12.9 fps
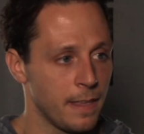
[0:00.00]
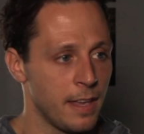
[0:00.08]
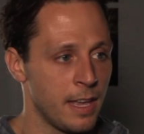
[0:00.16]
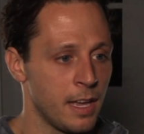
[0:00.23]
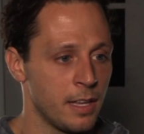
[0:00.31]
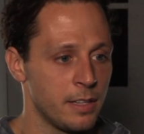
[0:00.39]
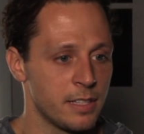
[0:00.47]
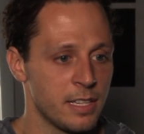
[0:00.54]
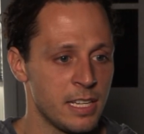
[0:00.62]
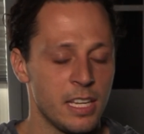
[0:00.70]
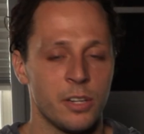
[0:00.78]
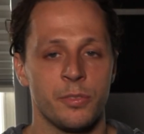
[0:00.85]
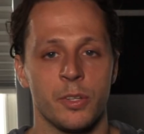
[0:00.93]
And
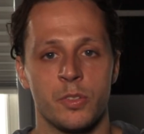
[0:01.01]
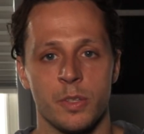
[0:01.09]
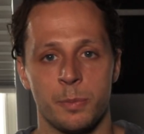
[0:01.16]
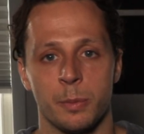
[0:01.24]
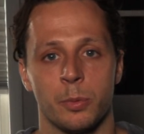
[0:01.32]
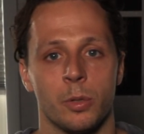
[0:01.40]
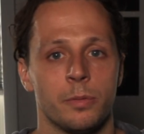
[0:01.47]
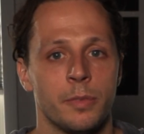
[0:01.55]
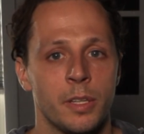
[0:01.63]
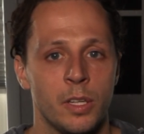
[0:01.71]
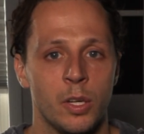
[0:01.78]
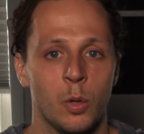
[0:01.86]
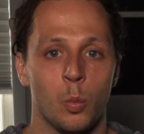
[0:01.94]
he interviewed two people.
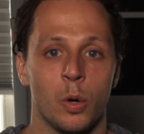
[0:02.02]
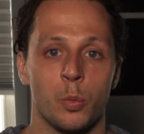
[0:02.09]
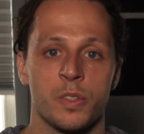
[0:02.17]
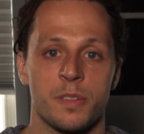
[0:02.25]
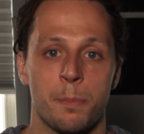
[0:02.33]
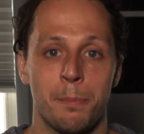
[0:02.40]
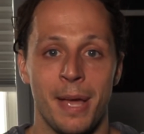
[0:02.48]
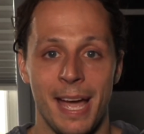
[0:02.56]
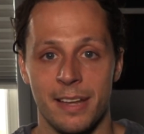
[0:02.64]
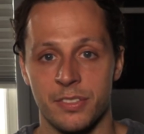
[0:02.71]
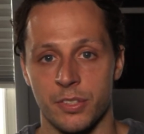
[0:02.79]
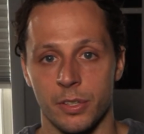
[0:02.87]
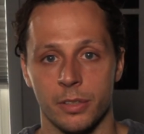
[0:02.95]
One was a
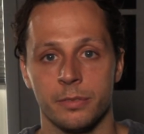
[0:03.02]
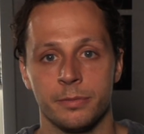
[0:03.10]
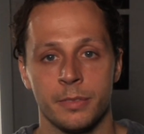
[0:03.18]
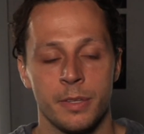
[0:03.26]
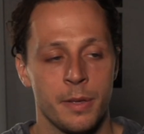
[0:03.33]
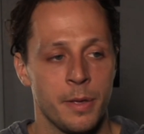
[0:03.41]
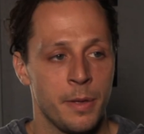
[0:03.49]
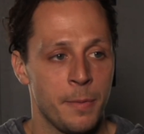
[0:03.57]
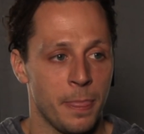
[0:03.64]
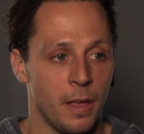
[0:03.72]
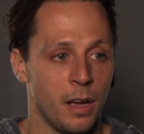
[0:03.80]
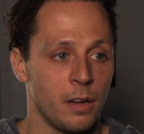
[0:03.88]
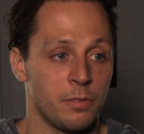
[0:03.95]
pastor
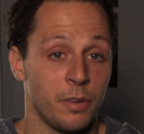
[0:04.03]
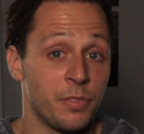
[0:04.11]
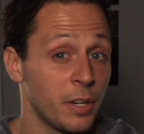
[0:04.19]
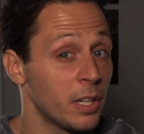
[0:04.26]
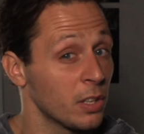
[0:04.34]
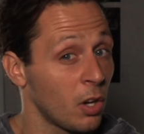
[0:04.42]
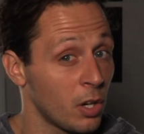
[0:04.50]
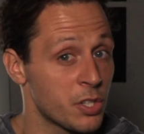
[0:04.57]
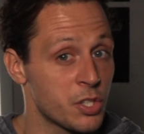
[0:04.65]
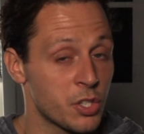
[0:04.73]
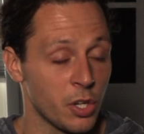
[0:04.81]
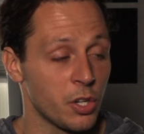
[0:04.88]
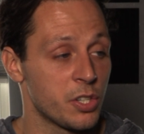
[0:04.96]
of a very large
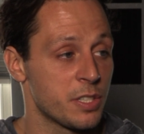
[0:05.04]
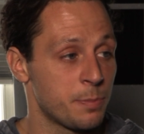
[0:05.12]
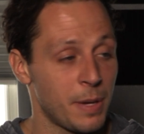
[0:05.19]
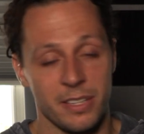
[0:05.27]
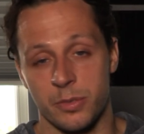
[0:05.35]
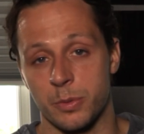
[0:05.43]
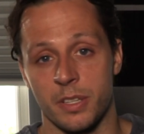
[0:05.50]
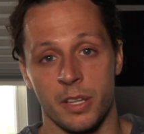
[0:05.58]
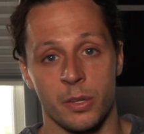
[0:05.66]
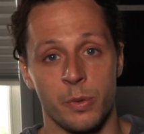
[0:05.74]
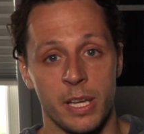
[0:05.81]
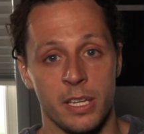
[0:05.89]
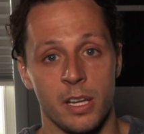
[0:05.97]
church. This pastor was on the
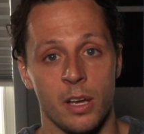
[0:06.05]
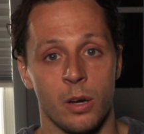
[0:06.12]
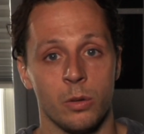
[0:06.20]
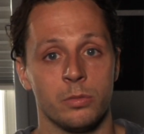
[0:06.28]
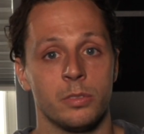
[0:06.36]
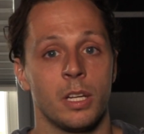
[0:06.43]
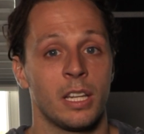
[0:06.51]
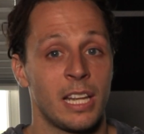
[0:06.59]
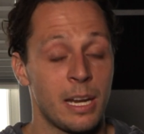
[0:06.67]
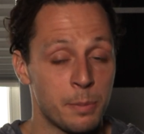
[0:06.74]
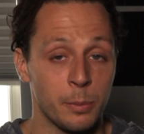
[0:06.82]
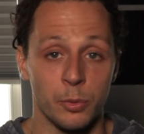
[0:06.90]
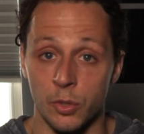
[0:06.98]
radio. A lot
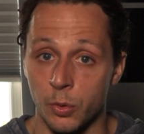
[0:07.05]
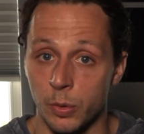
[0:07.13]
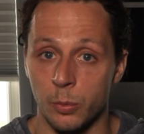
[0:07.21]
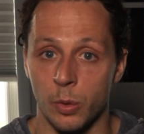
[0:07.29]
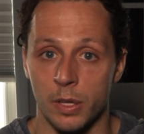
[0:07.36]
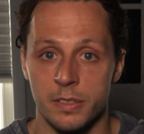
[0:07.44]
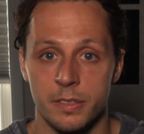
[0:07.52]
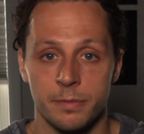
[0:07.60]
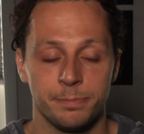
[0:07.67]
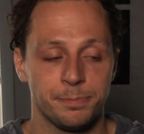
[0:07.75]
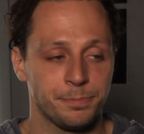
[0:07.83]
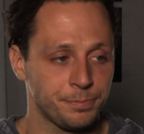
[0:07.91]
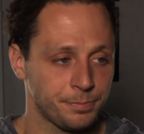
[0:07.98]
of people knew who he was.
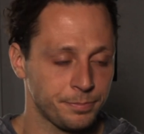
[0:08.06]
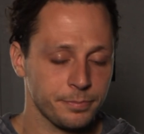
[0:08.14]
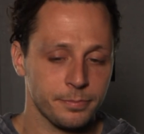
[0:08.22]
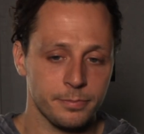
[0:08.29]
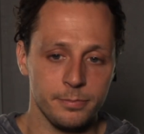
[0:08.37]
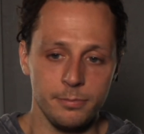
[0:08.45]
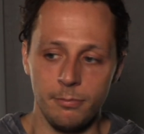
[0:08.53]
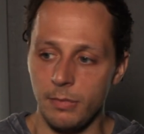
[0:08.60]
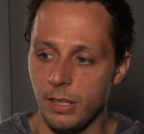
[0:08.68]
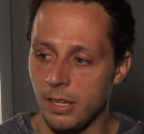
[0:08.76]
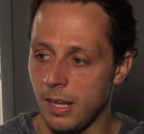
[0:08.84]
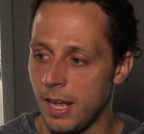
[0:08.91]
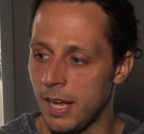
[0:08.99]

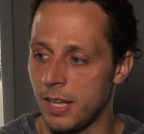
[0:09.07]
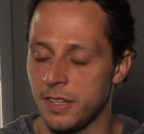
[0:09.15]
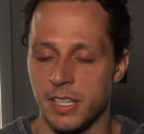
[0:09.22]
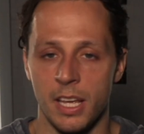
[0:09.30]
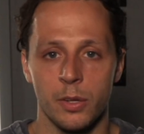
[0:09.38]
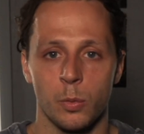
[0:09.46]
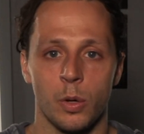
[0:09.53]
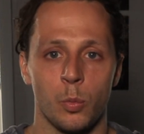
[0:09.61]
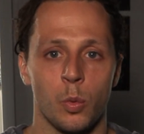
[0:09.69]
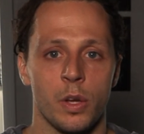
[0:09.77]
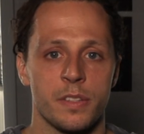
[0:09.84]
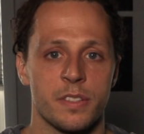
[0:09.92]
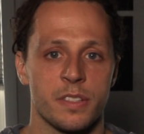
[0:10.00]
And the other one
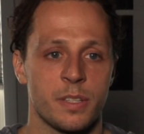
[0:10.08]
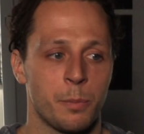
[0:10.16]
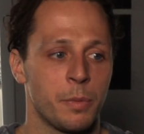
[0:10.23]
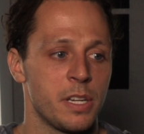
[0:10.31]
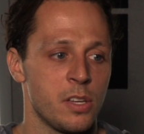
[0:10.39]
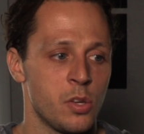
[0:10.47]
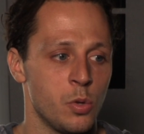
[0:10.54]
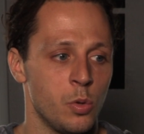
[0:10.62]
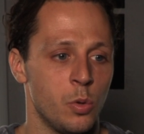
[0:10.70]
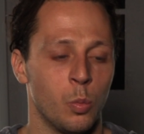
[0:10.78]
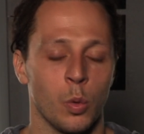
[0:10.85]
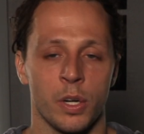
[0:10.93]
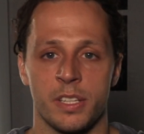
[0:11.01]
was somebody who
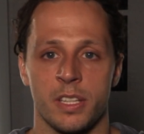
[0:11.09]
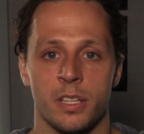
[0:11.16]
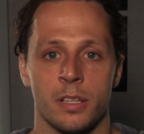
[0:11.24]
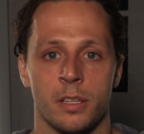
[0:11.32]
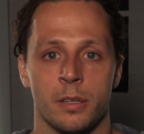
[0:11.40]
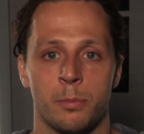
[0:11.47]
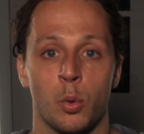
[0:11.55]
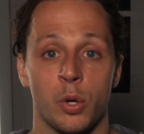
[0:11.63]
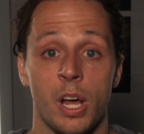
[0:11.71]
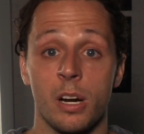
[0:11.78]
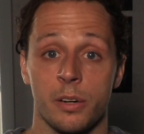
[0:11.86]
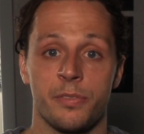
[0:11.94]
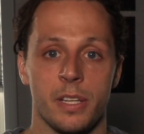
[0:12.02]
worked in the
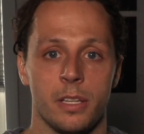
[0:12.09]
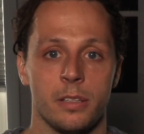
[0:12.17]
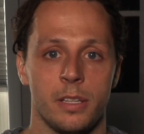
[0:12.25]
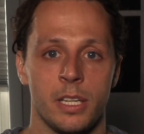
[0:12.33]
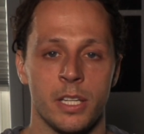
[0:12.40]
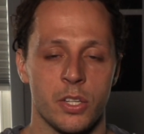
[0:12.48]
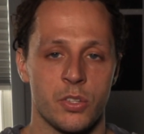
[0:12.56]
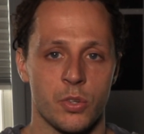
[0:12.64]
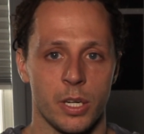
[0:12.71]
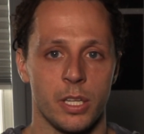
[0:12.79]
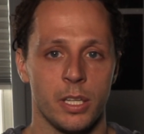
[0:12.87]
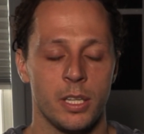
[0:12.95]
pornography industry.